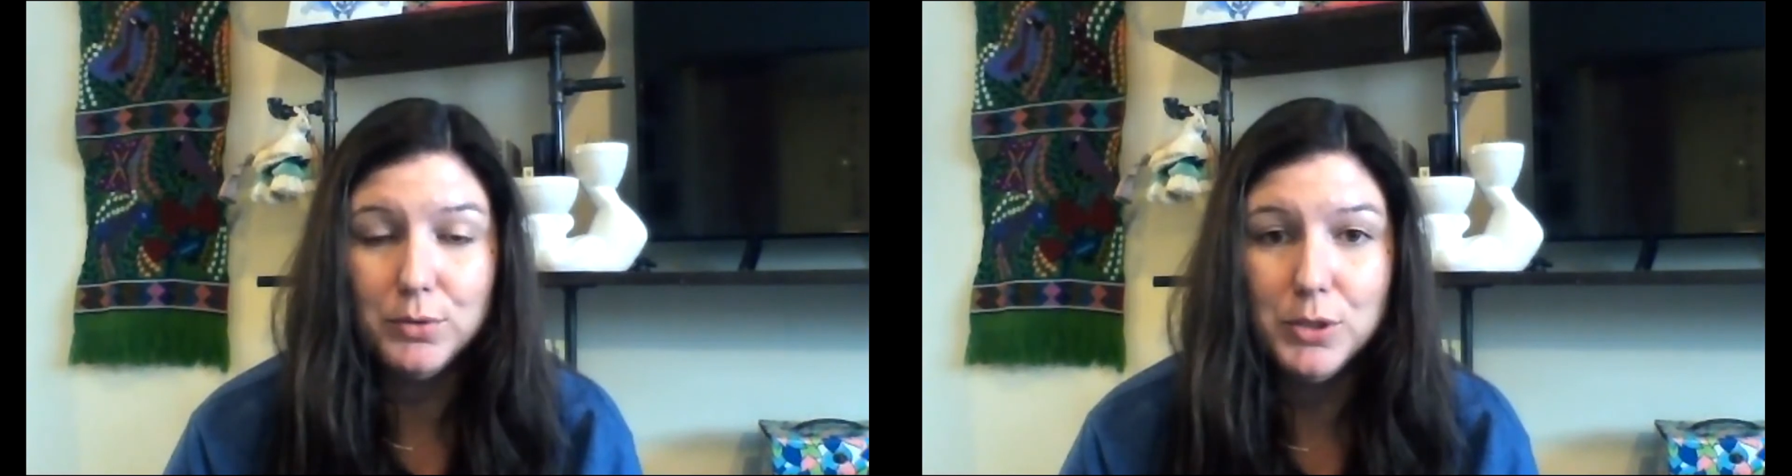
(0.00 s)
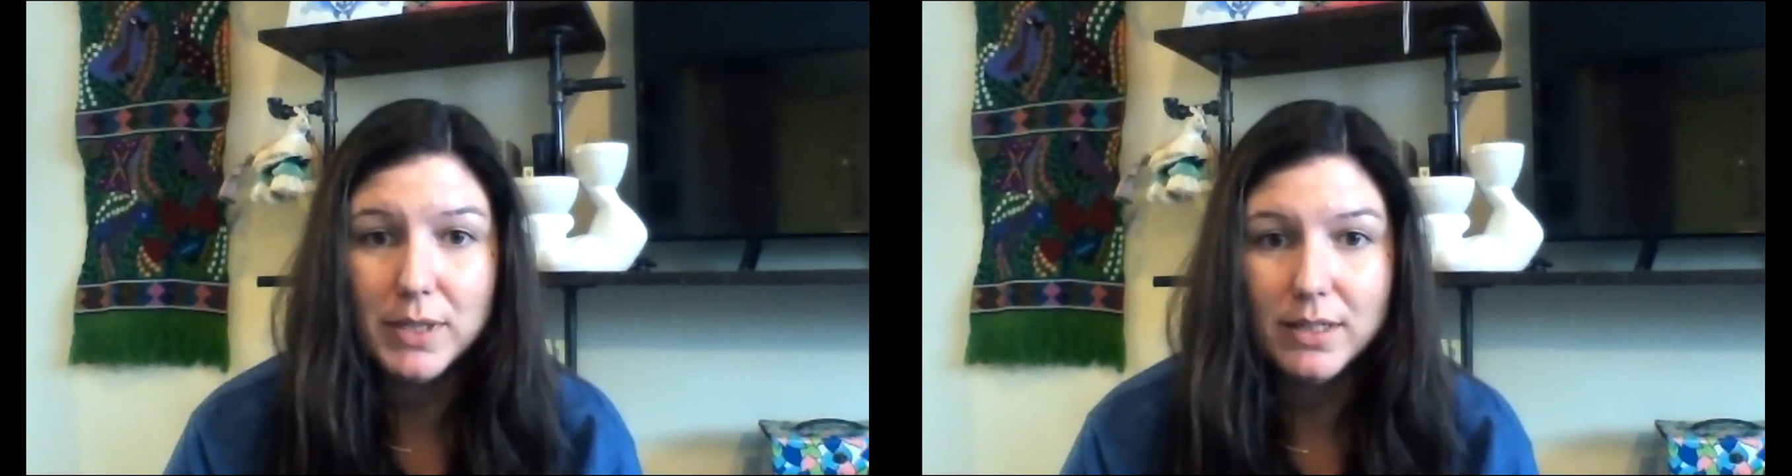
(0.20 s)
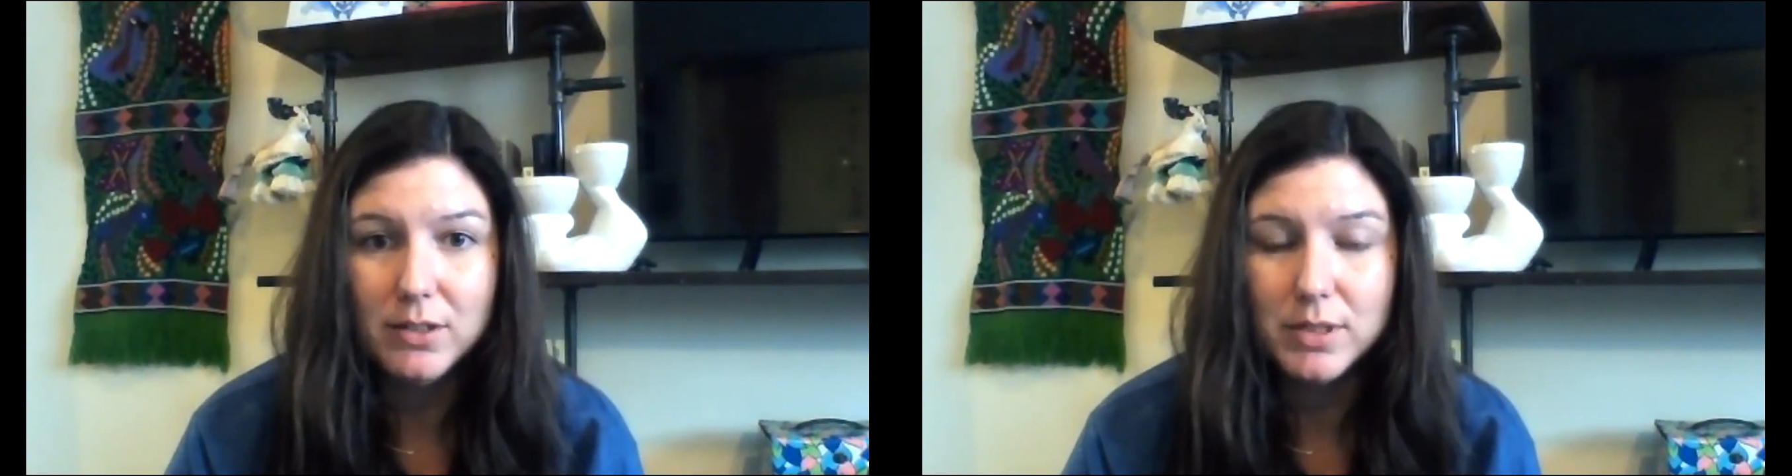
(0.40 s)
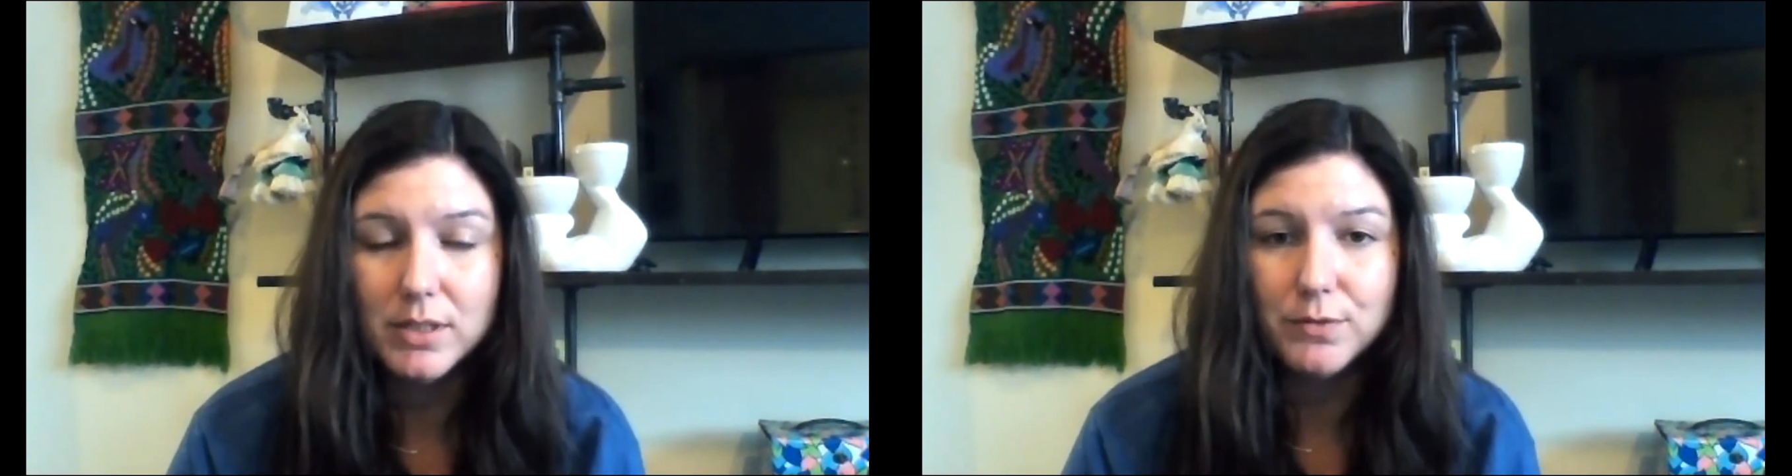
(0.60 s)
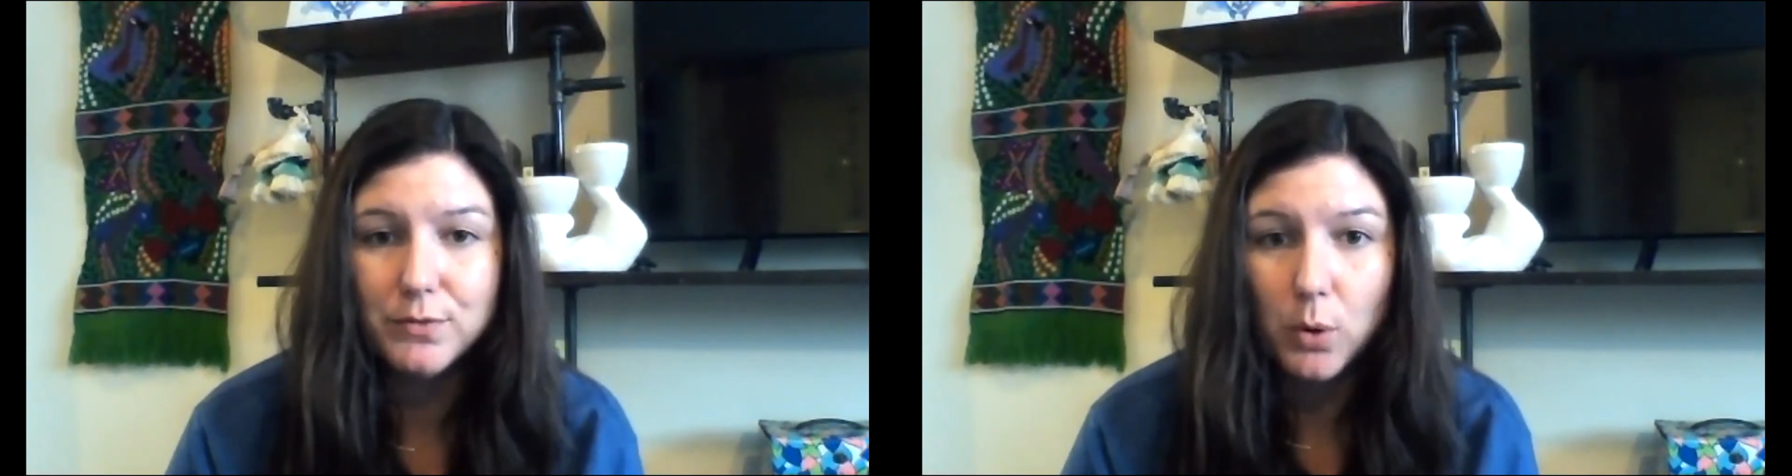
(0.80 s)
unit,
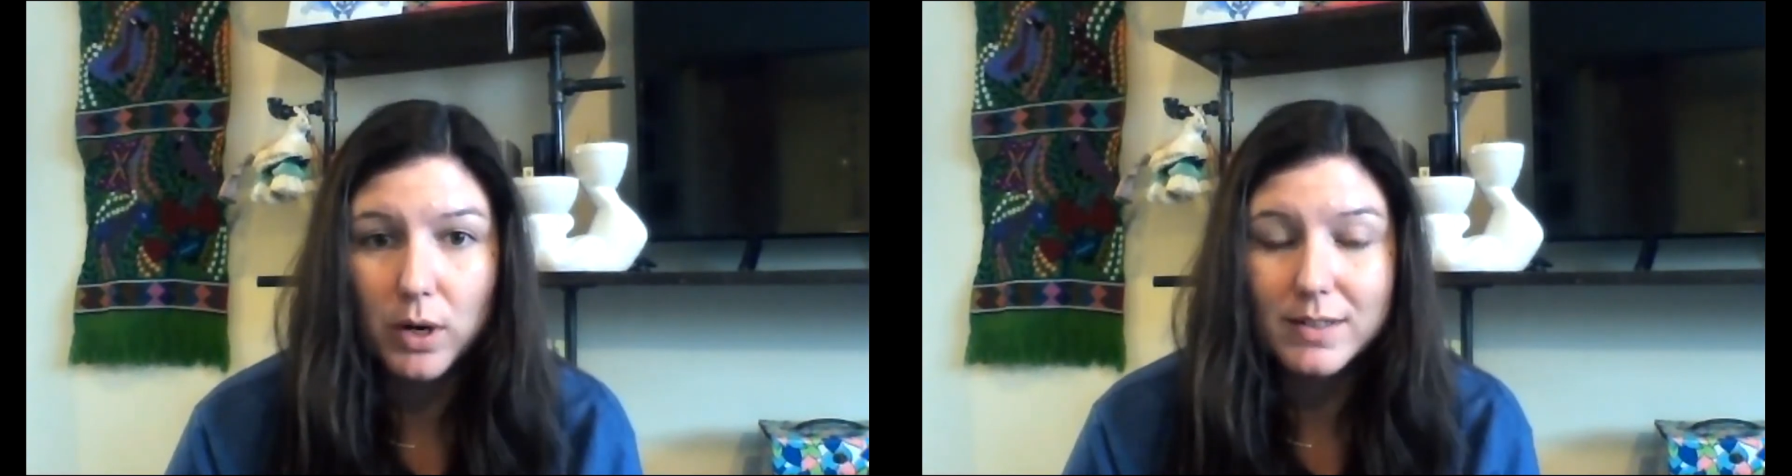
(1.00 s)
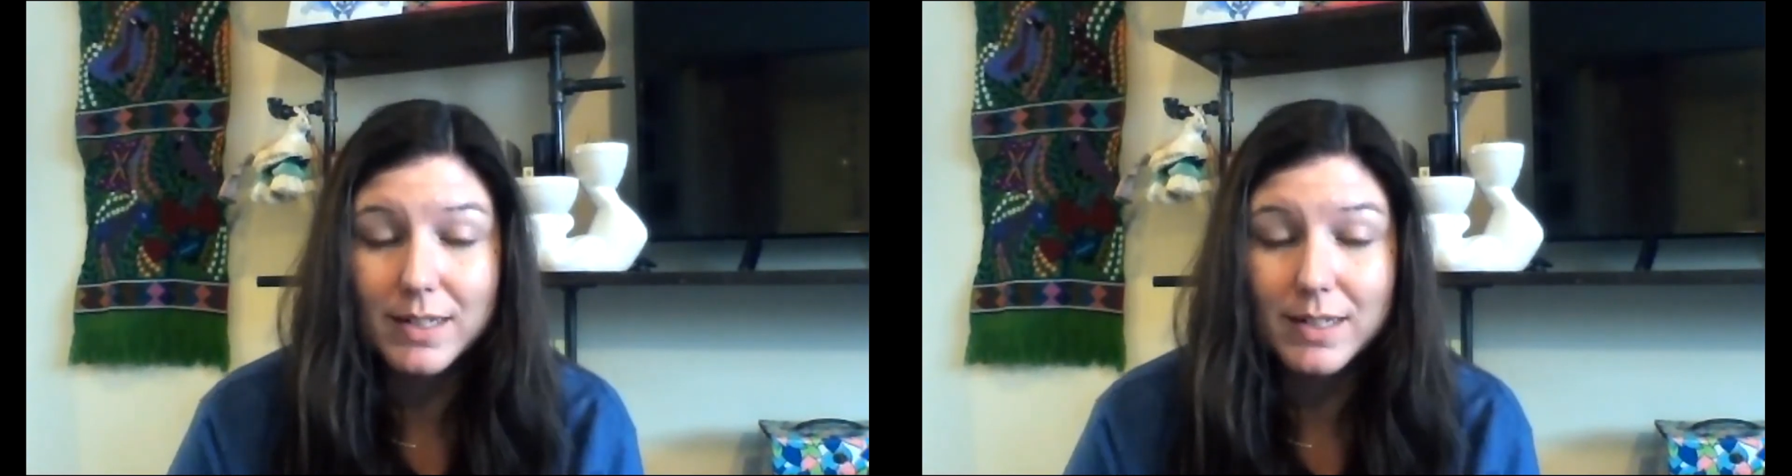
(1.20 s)
Unit 4.